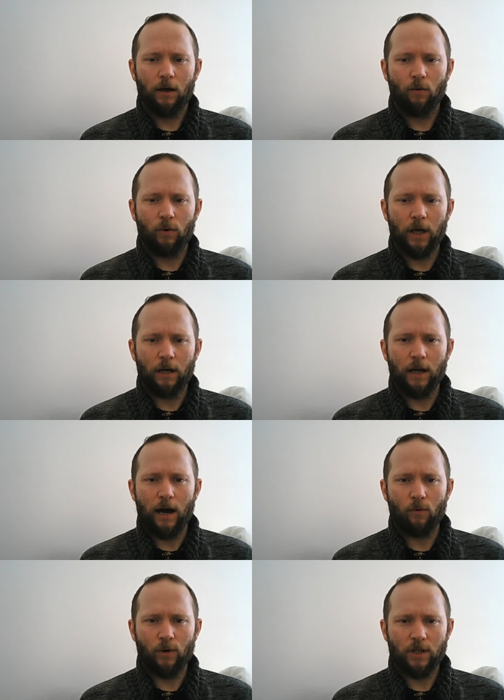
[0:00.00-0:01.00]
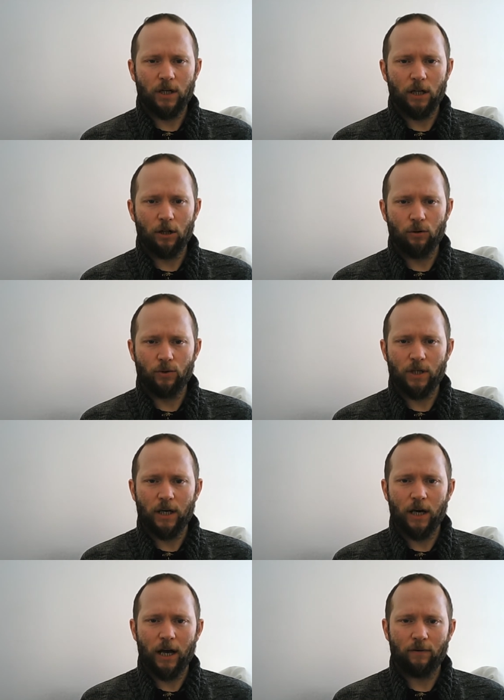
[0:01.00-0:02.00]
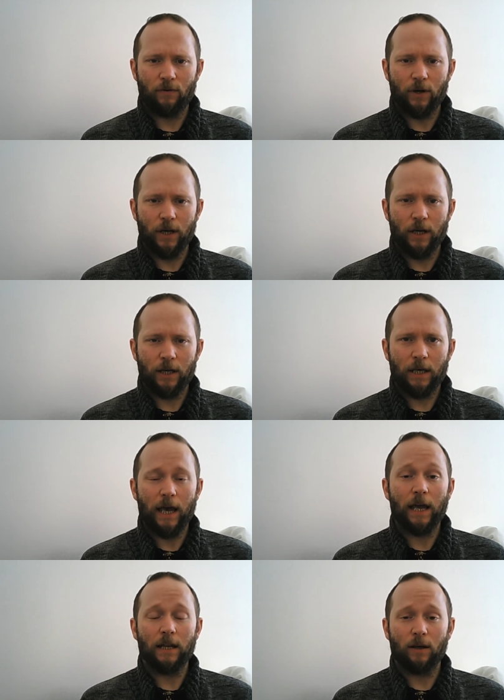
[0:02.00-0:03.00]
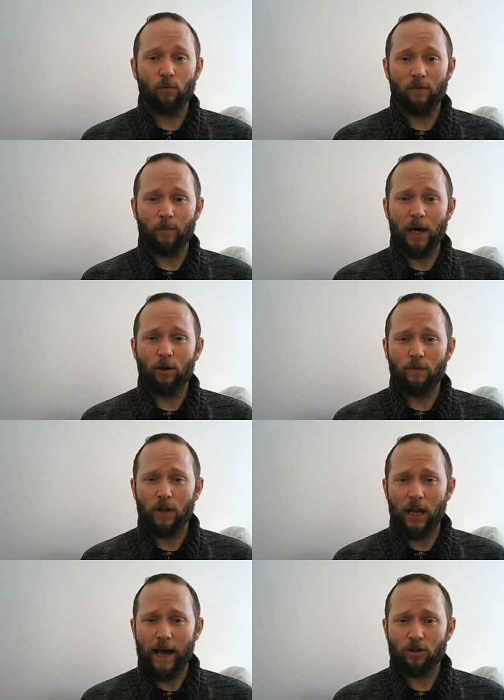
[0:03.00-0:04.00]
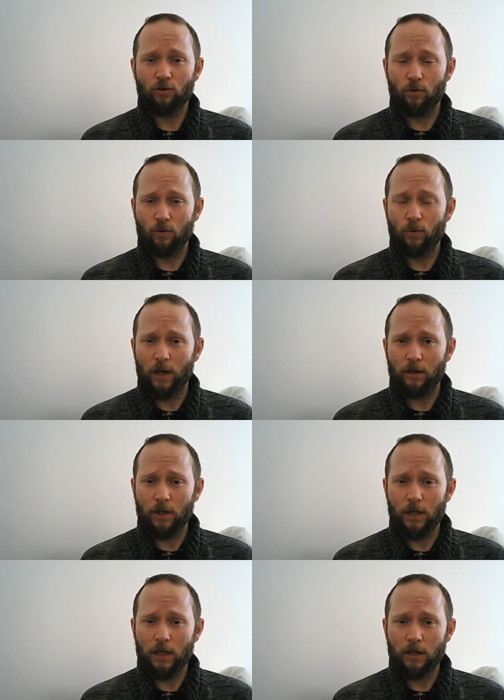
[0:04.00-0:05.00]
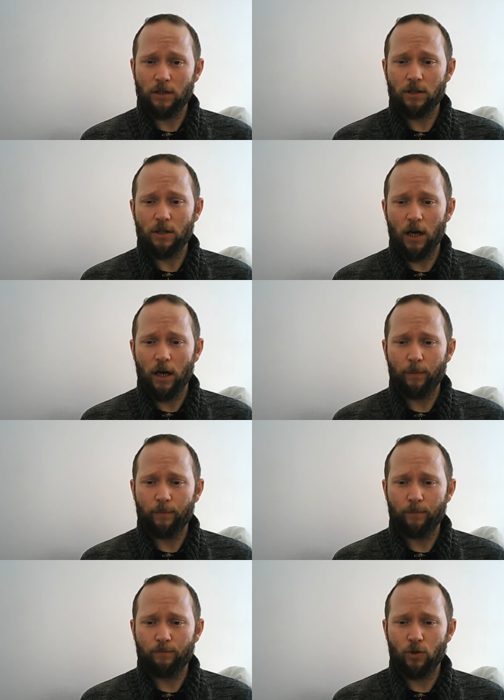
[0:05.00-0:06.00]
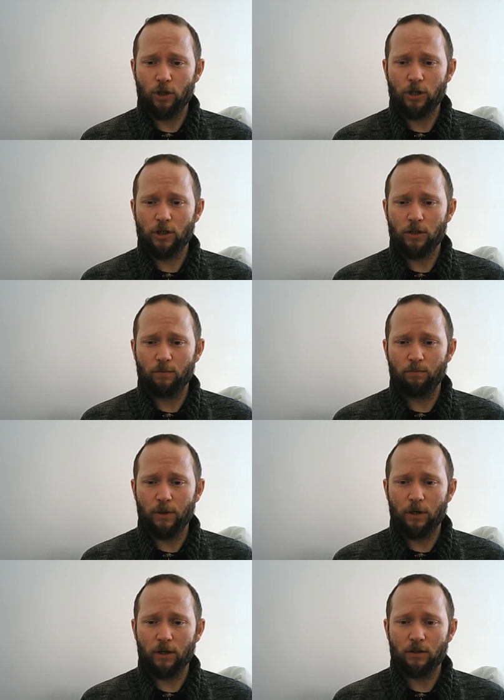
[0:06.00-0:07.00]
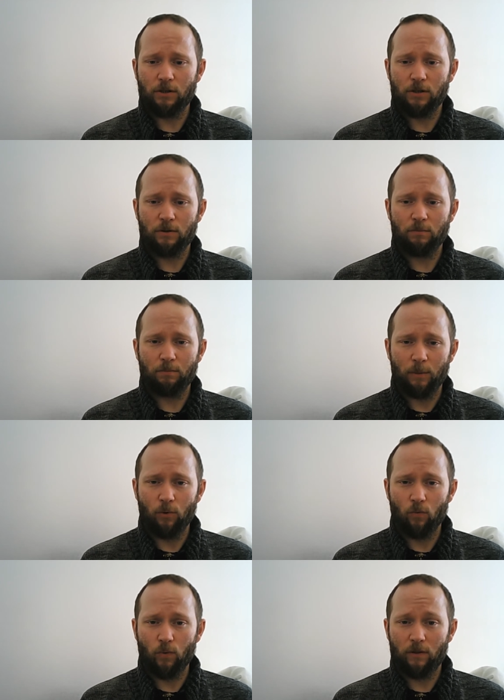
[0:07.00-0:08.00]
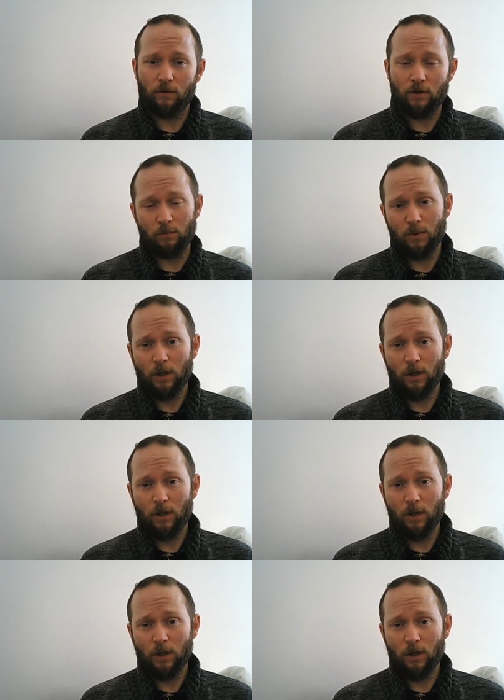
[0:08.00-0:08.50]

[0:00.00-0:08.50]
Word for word: we now risk at losing every gain that we've made over the last two or three hundred years uh, just because people with some